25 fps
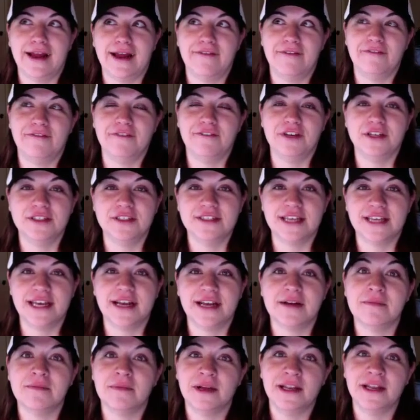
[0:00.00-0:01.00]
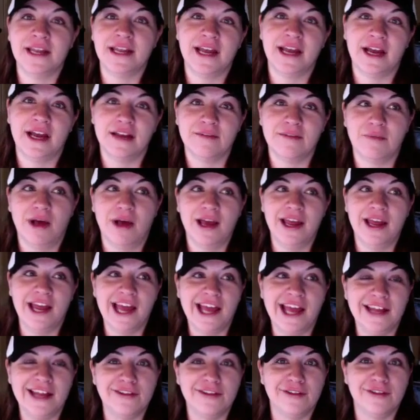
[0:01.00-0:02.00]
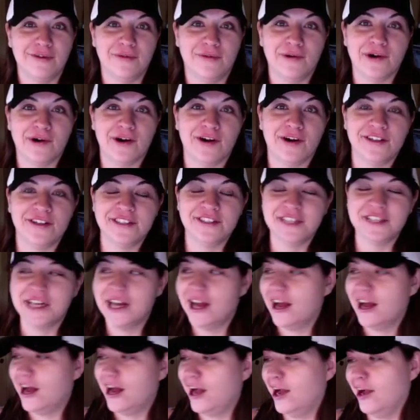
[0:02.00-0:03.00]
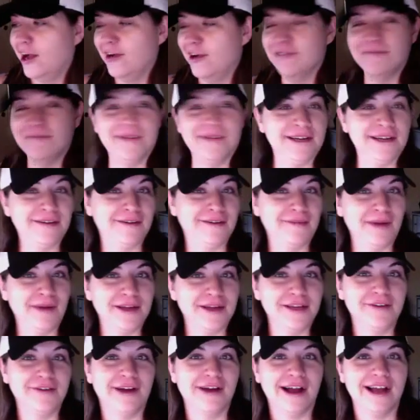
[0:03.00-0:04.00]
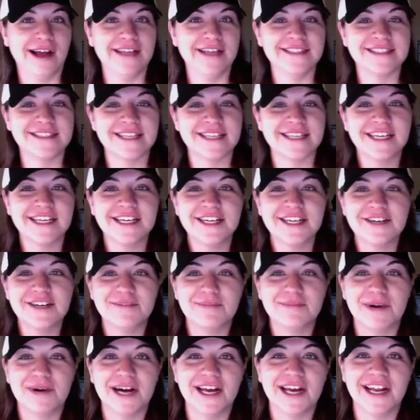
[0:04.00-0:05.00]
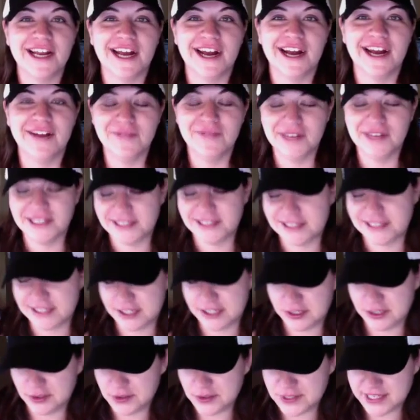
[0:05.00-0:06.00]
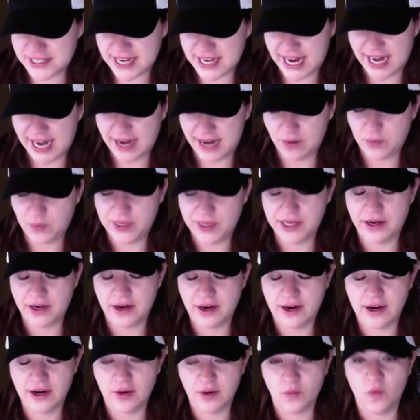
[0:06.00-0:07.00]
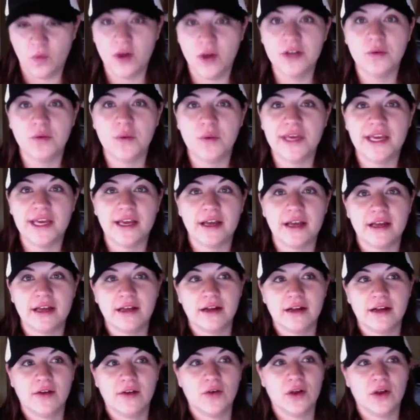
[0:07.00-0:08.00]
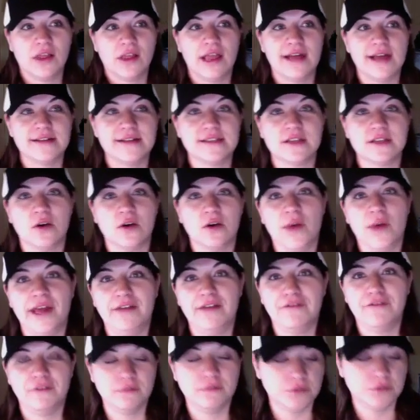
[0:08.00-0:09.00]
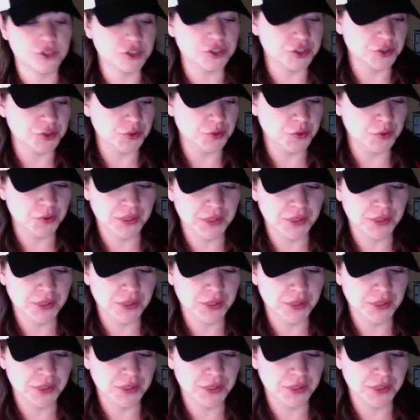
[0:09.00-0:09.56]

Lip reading: feels like a Monday on my end of the world. I don't know about you guys, but it's Tuesday. We are 1 week or less away from June,